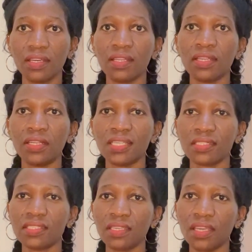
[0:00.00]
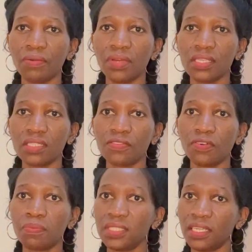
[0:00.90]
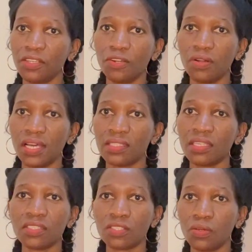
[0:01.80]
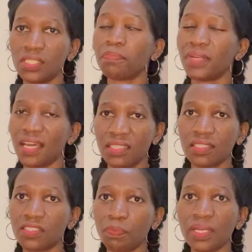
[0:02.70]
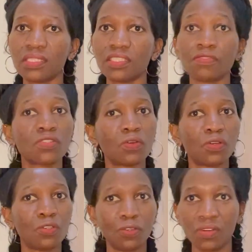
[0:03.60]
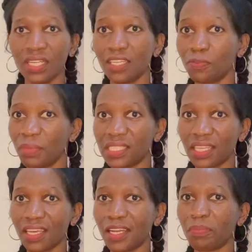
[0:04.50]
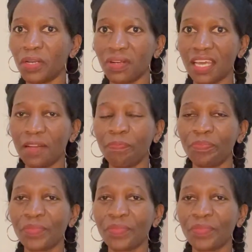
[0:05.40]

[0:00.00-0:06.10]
The taxi here ranges from $10. It's not that expensive, so you don't need to be scared about that.